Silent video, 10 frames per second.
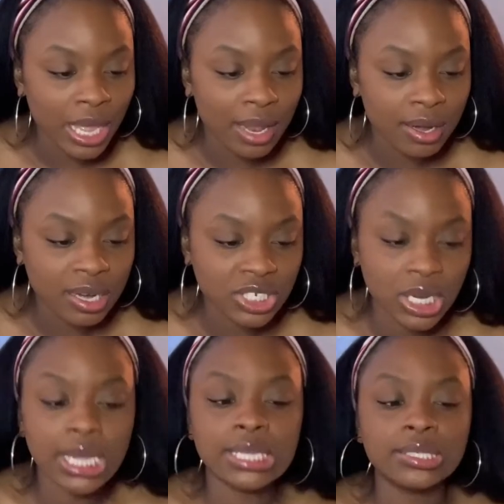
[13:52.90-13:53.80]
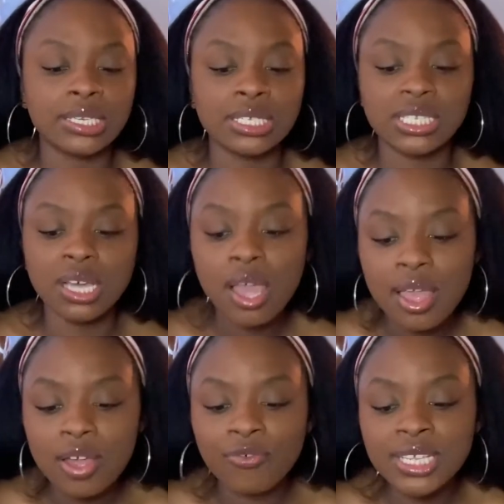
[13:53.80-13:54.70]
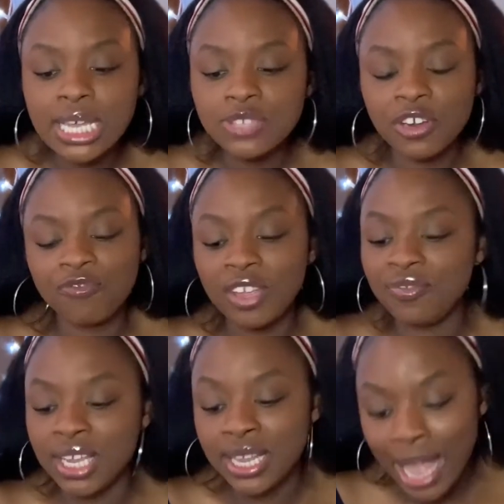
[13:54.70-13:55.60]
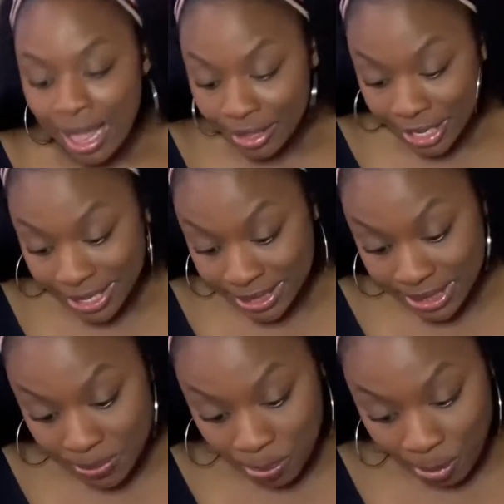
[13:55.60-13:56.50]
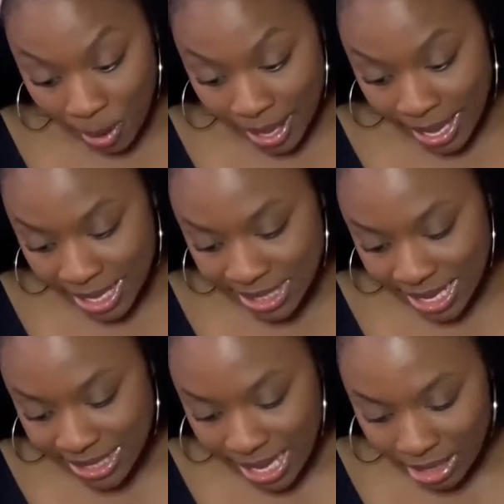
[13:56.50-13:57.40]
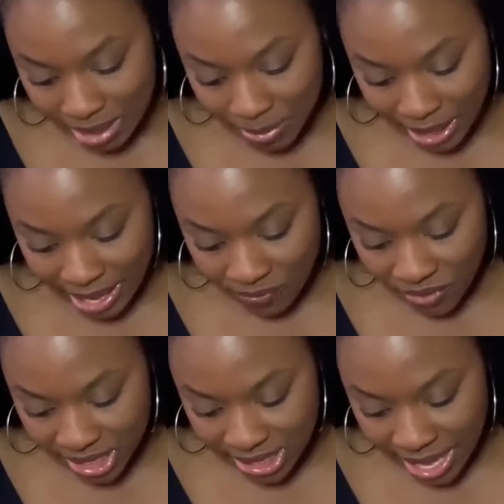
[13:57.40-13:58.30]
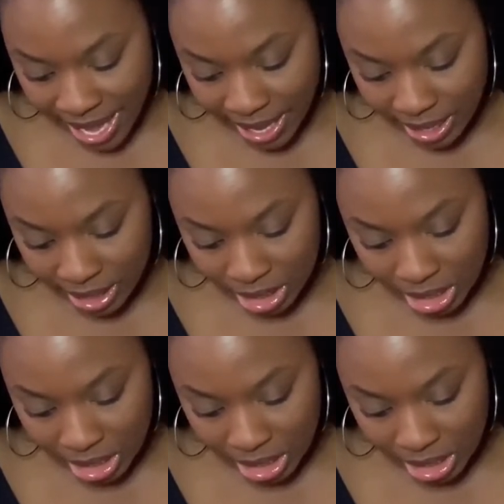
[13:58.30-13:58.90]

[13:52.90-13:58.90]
color chains, and it retails for fifty dollars, but it's not telling me if it's like